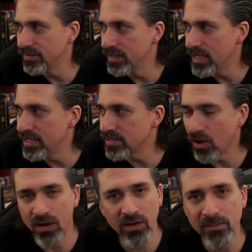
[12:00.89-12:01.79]
it's
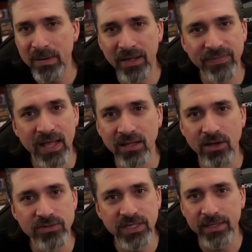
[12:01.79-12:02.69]
all about that
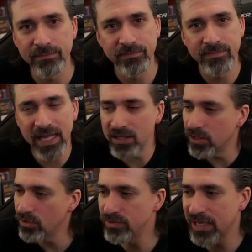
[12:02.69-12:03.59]
load time. That
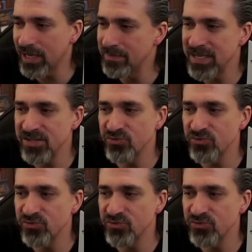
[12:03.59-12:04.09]
load time is